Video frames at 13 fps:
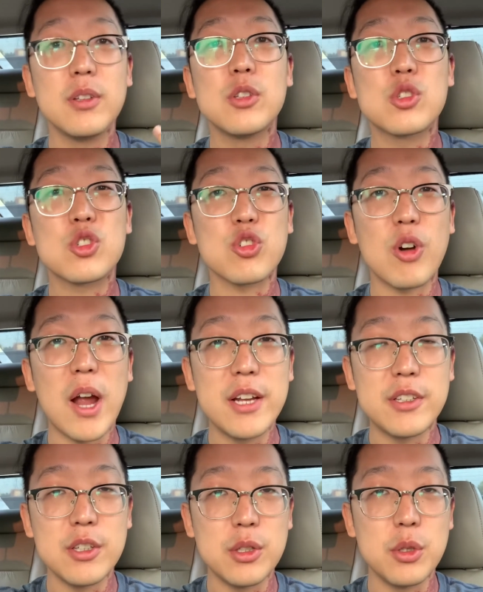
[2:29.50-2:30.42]
try
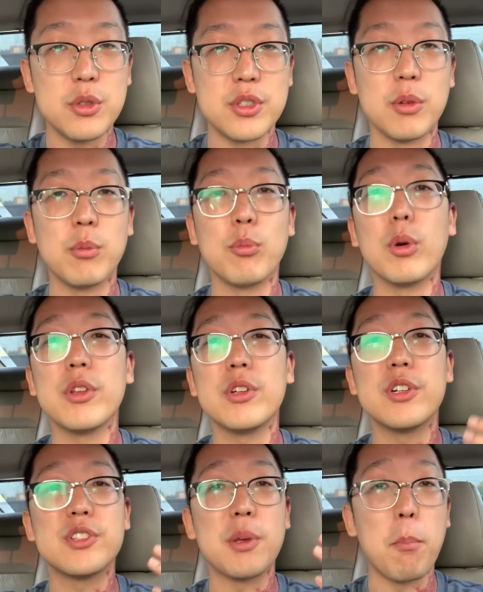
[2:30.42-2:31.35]
to use it. Whether
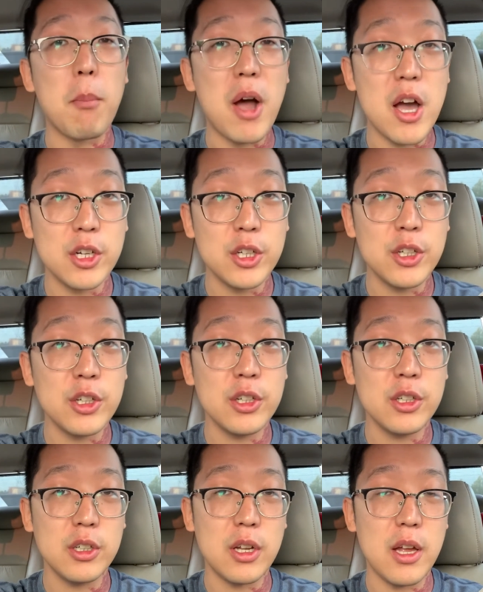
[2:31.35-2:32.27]
it's a
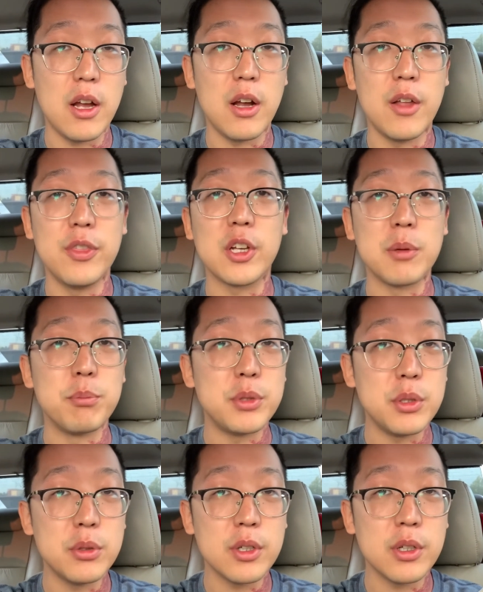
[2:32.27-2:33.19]
monitor on the
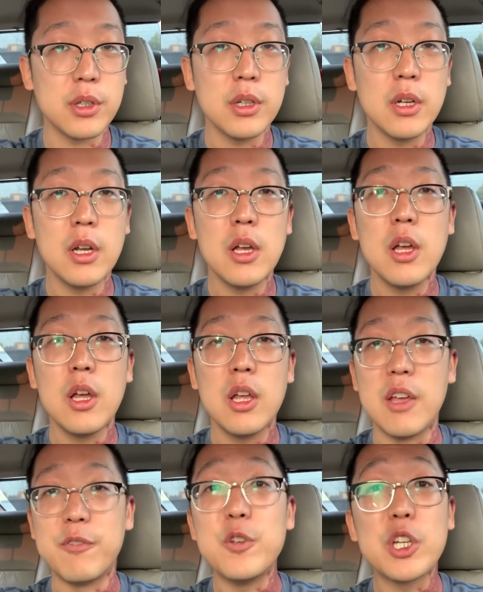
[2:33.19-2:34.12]
computer,
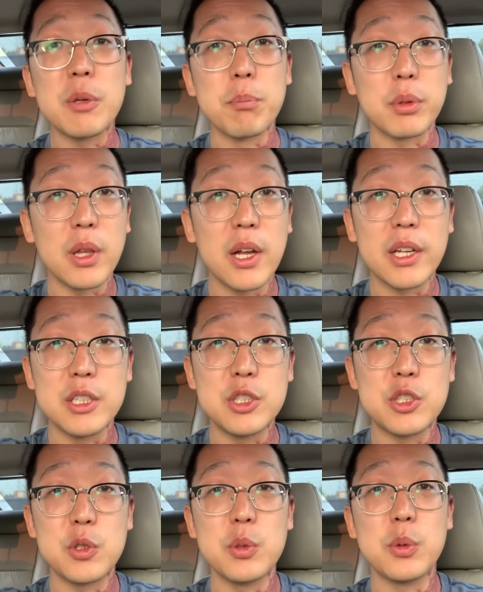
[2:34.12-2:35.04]
if you can plug
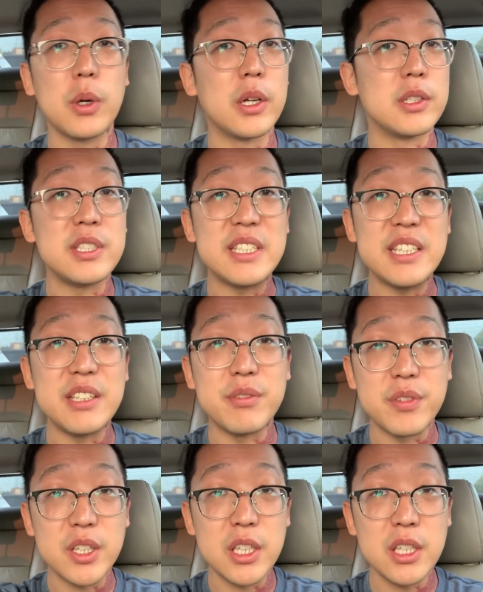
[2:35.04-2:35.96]
into a
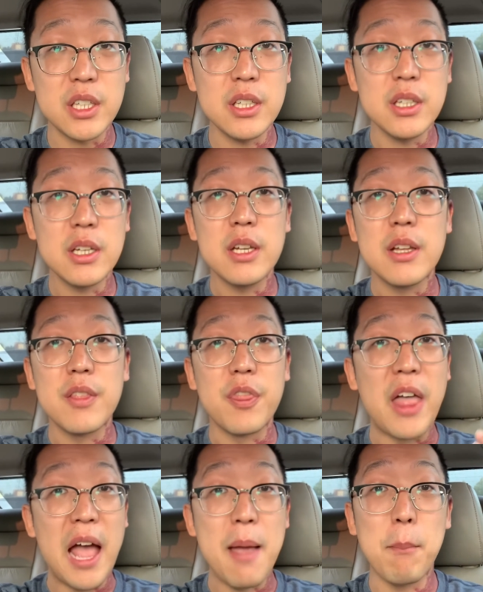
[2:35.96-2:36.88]
TV,
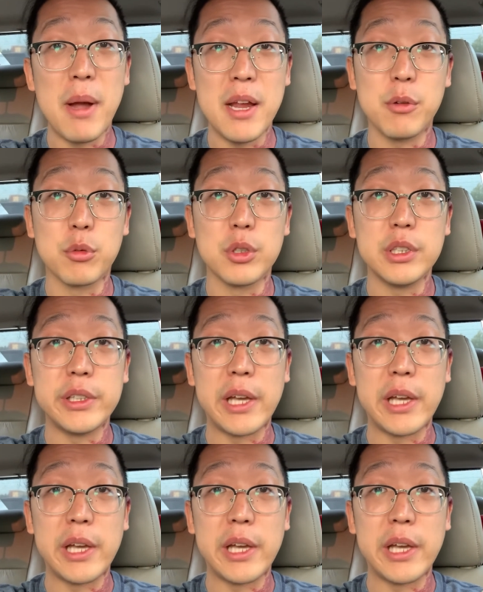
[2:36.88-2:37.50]
that might really